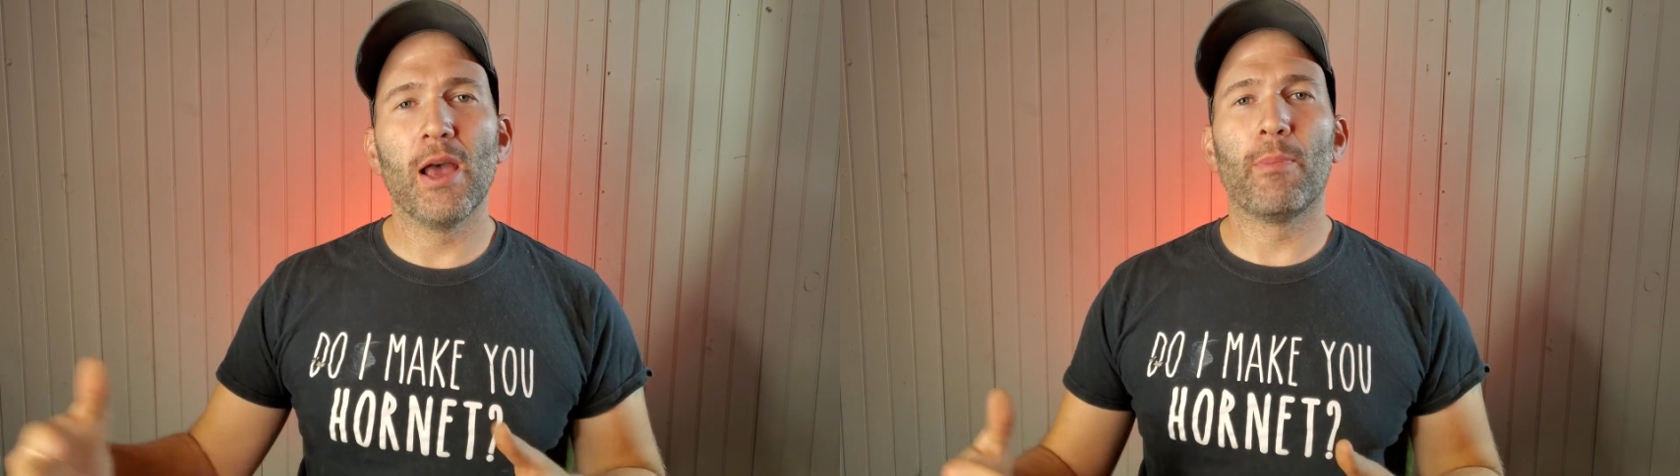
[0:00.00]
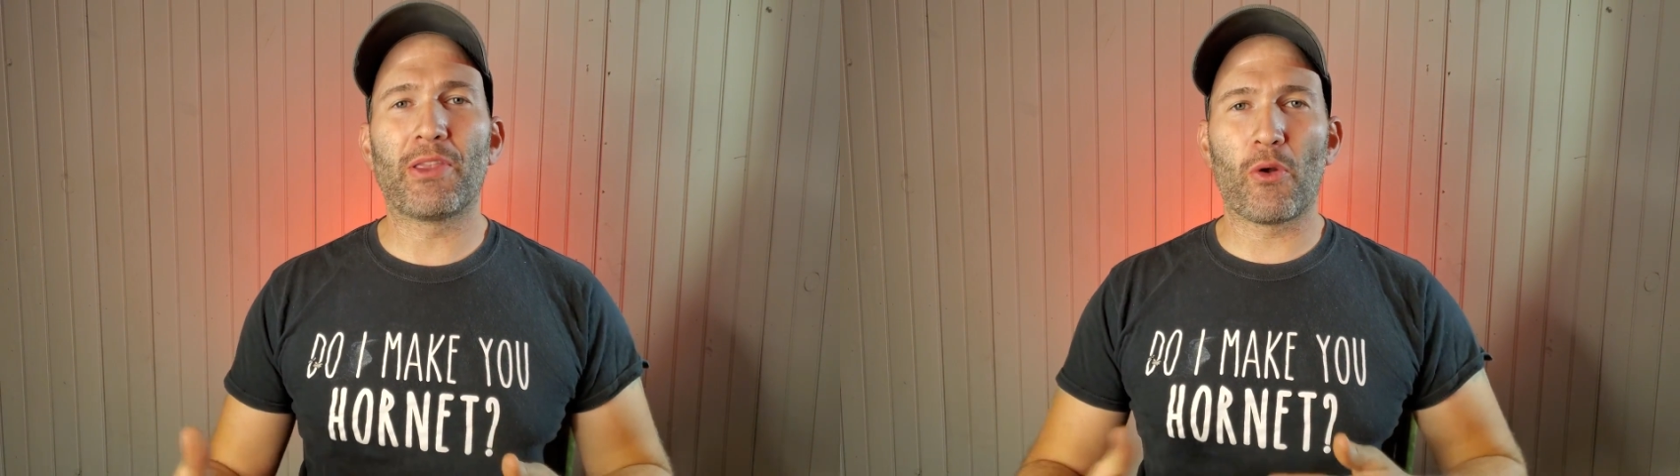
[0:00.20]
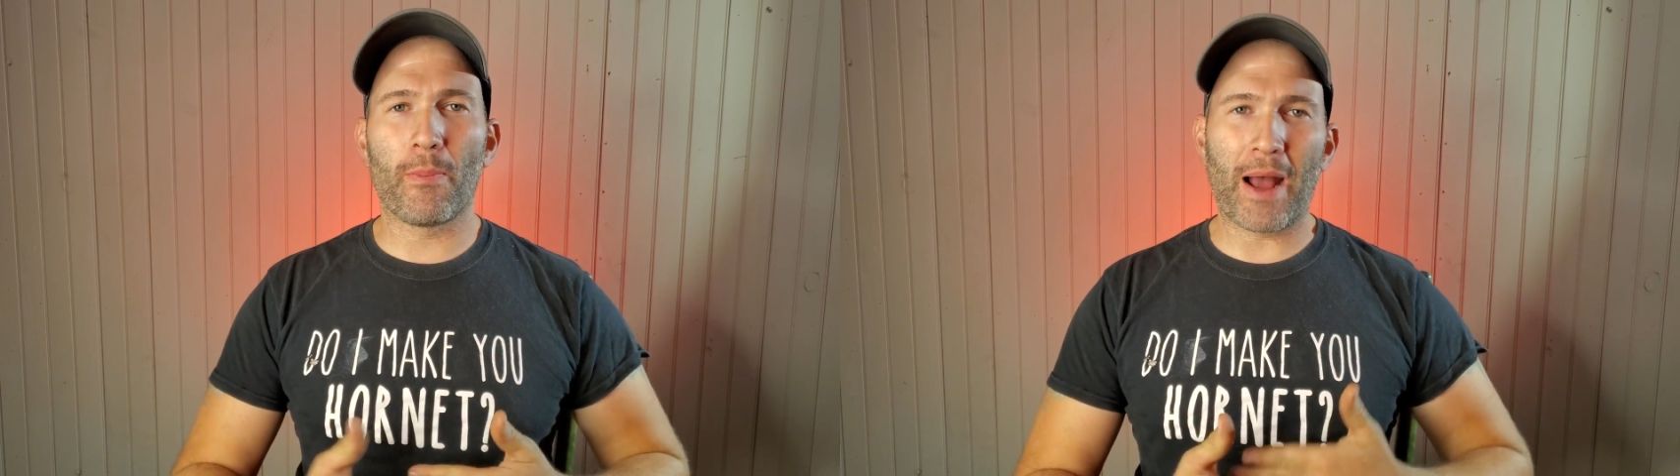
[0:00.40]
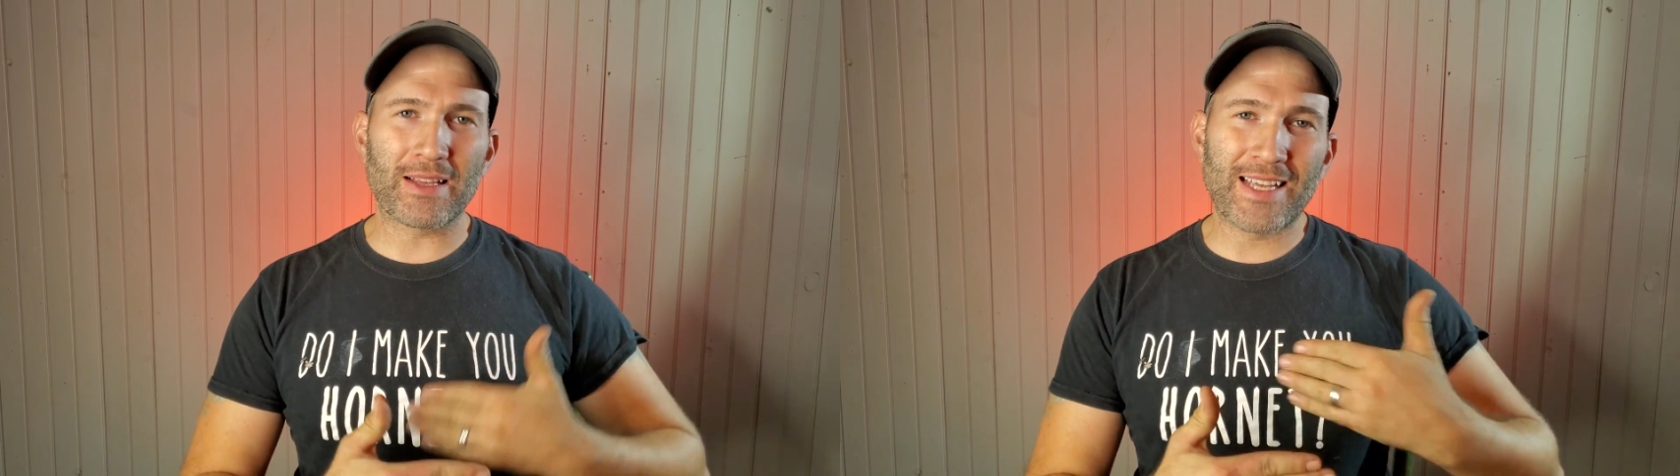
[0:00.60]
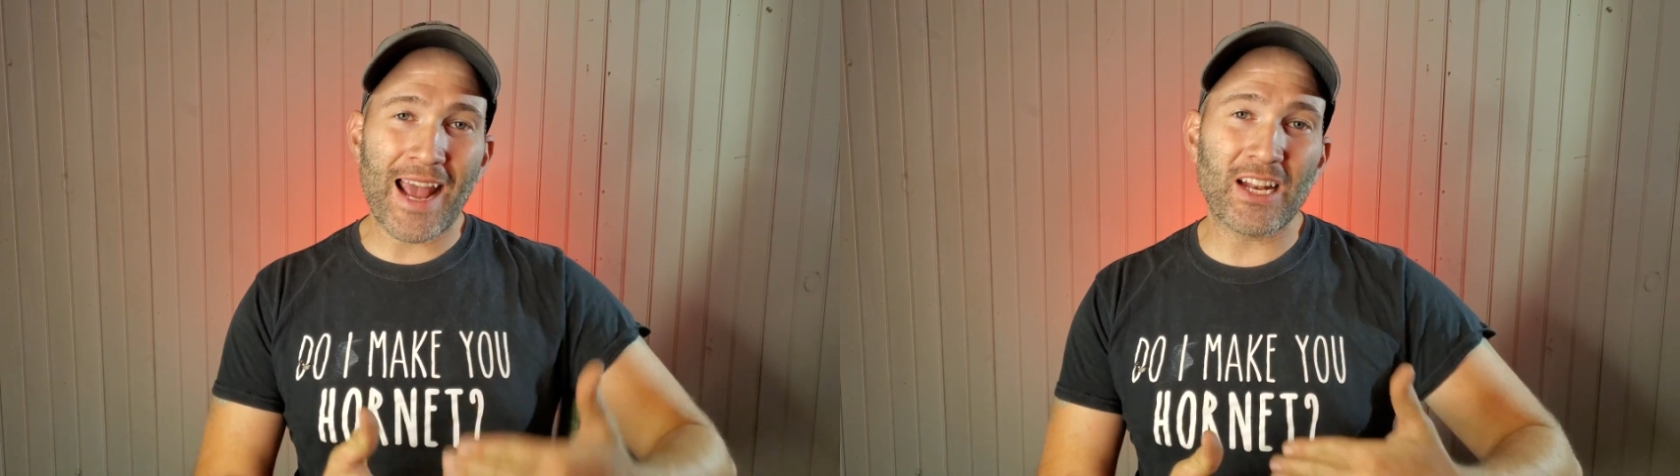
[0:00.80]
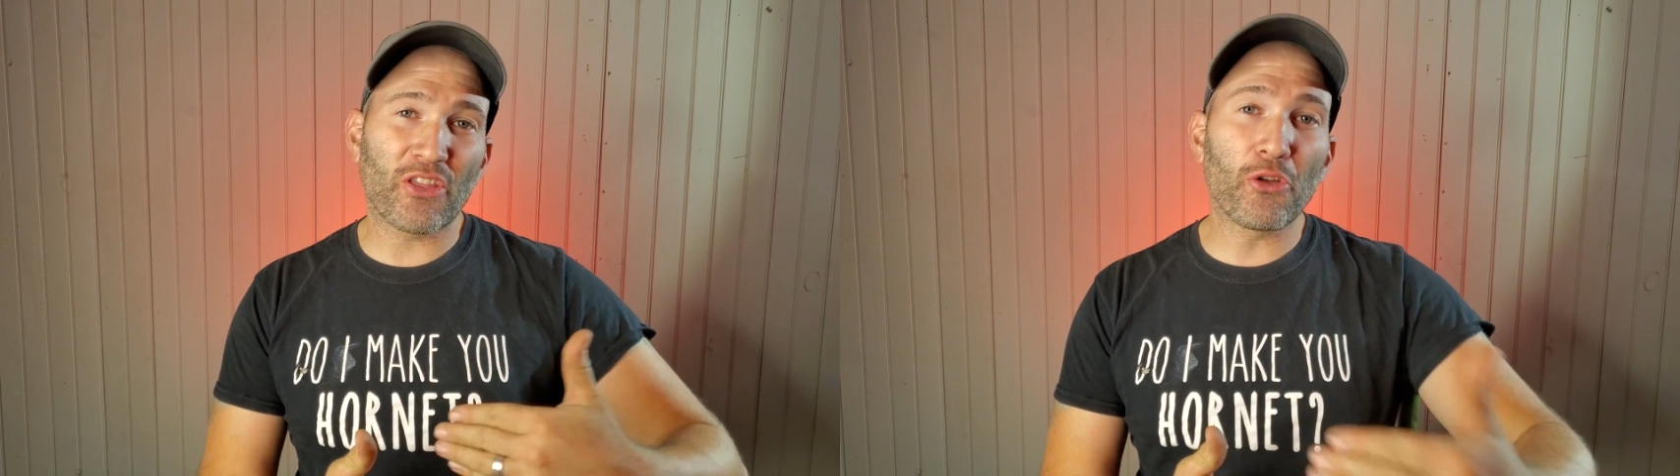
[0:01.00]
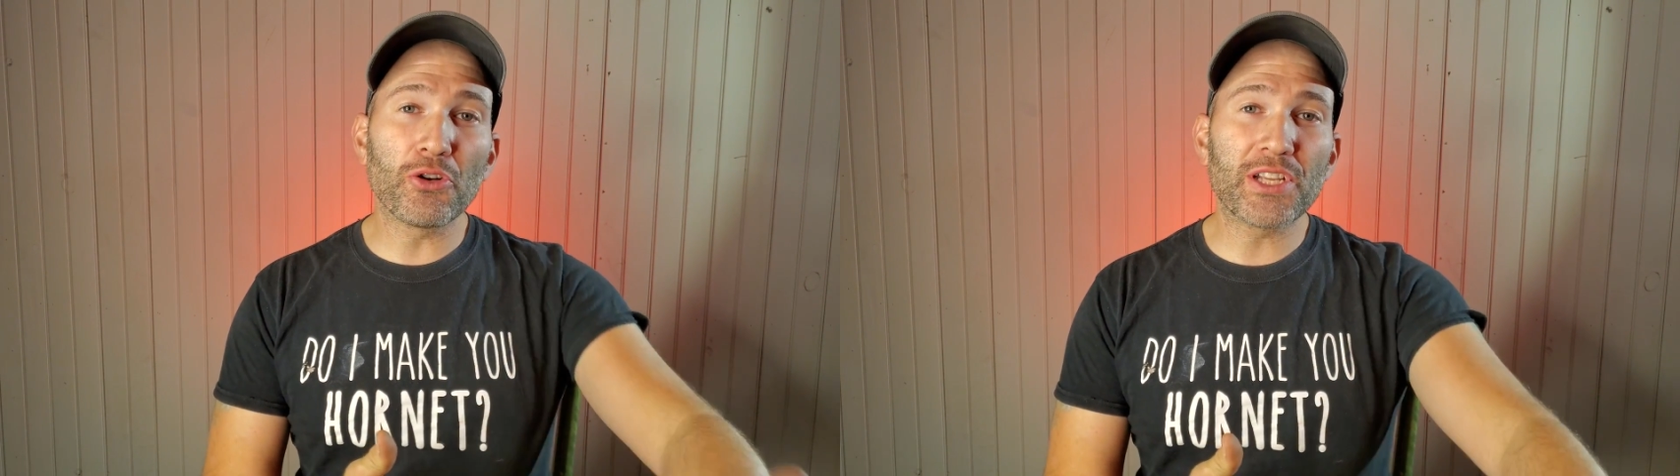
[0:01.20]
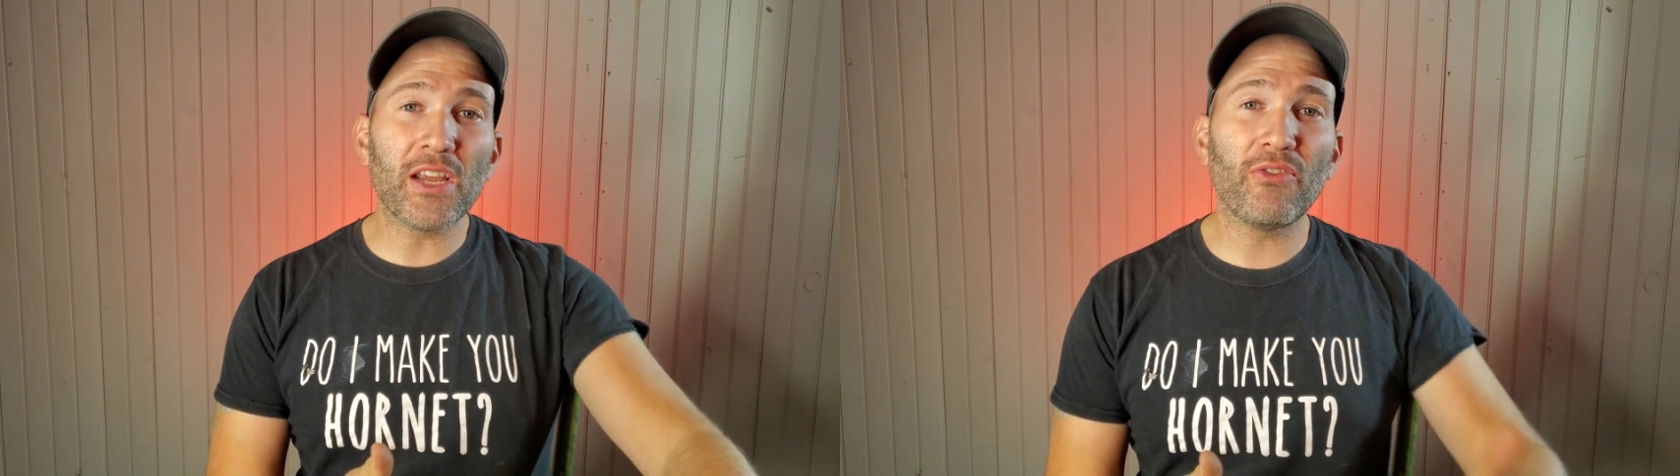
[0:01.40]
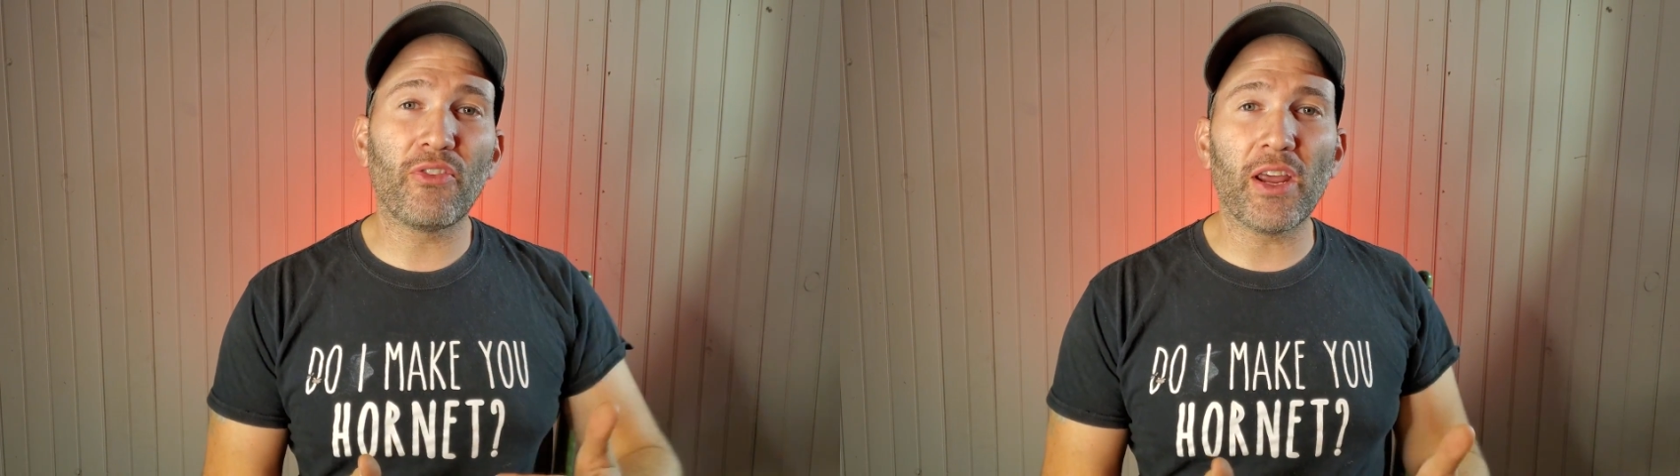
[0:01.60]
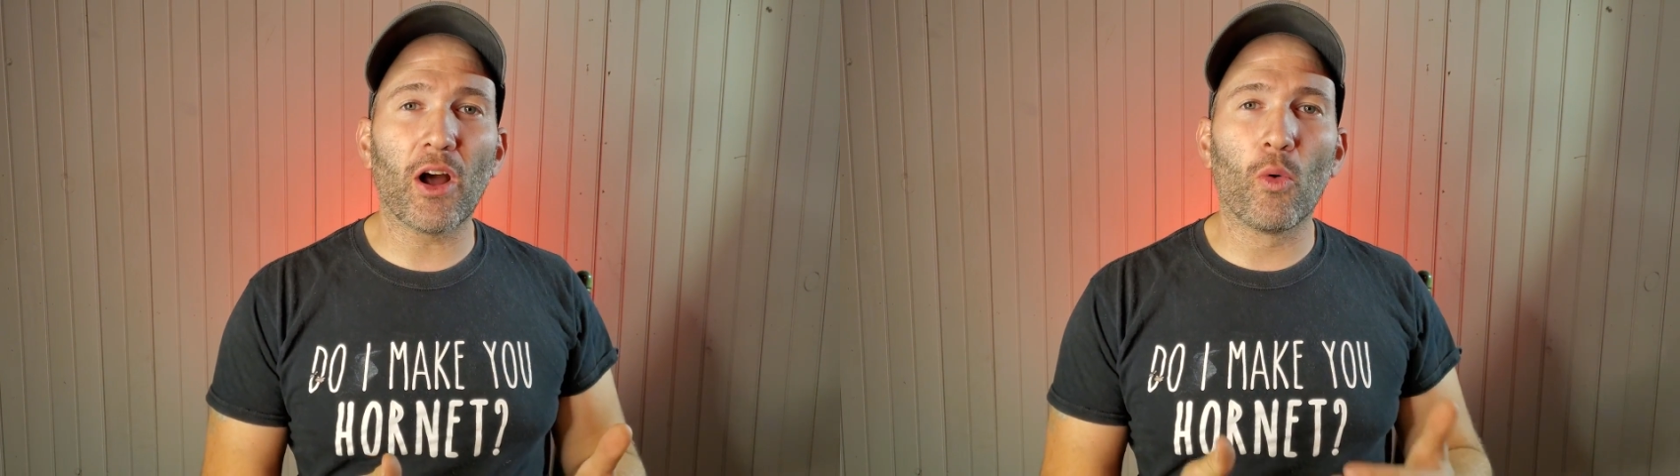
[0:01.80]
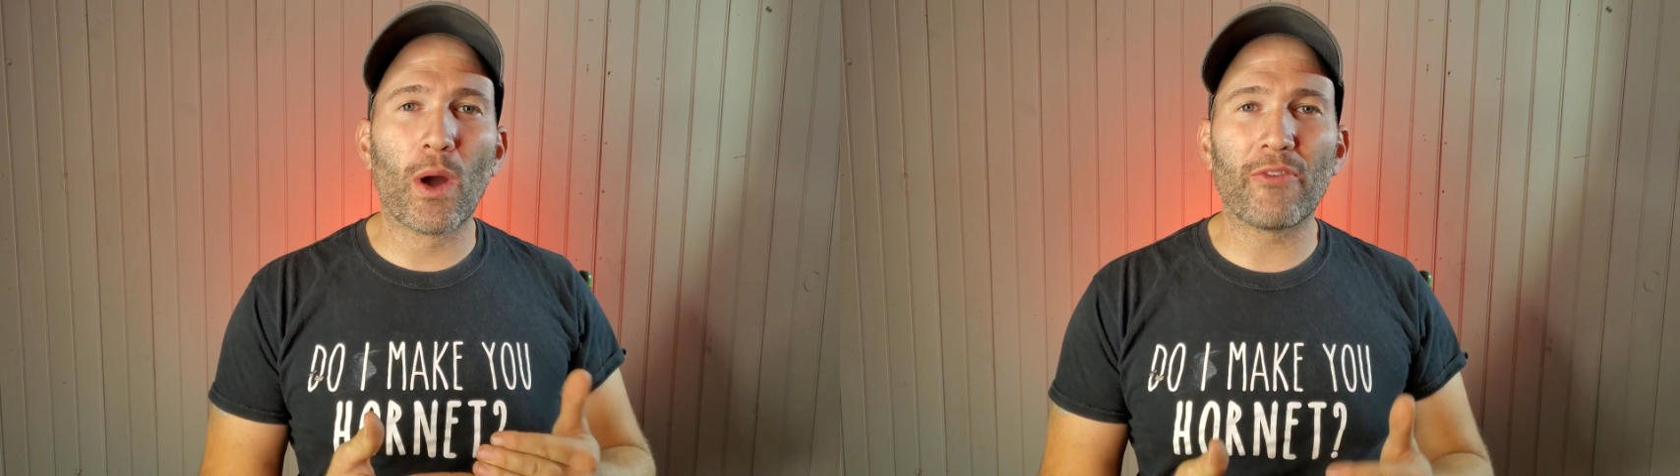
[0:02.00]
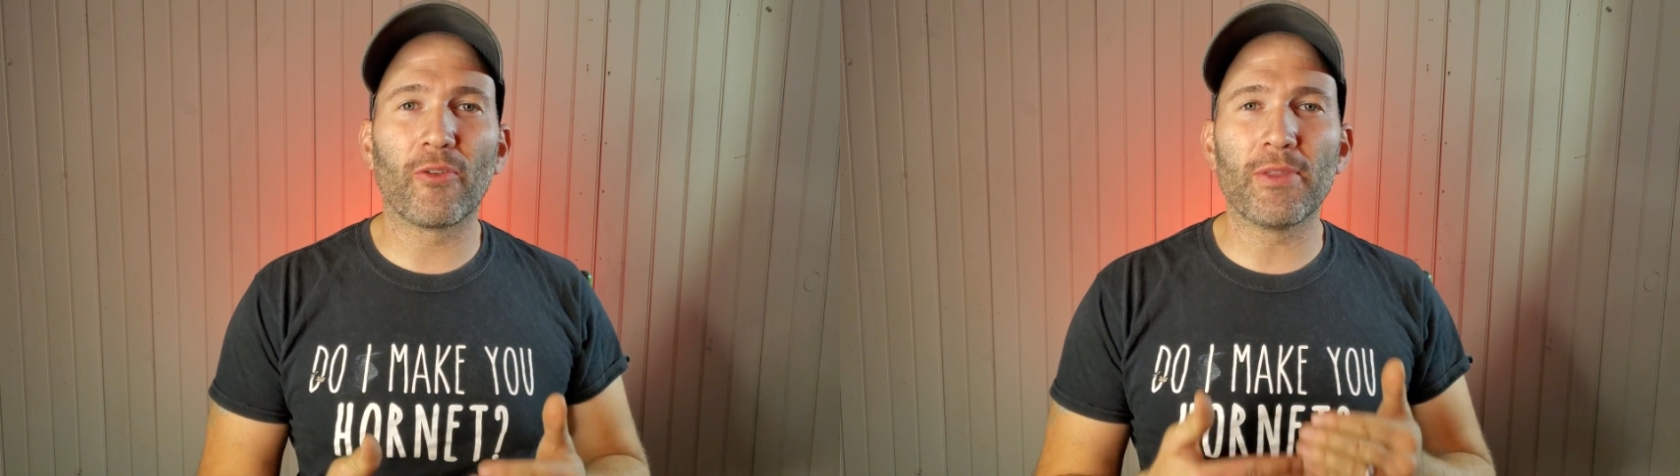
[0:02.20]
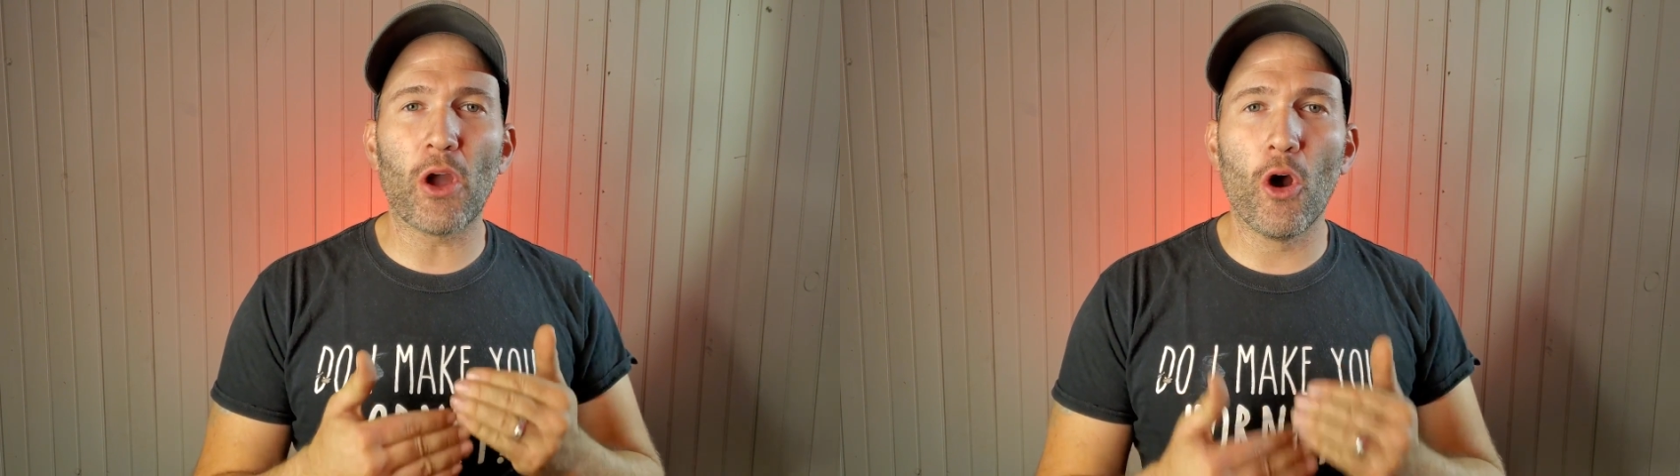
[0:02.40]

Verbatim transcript: but they were about 10 to 13 feet away from the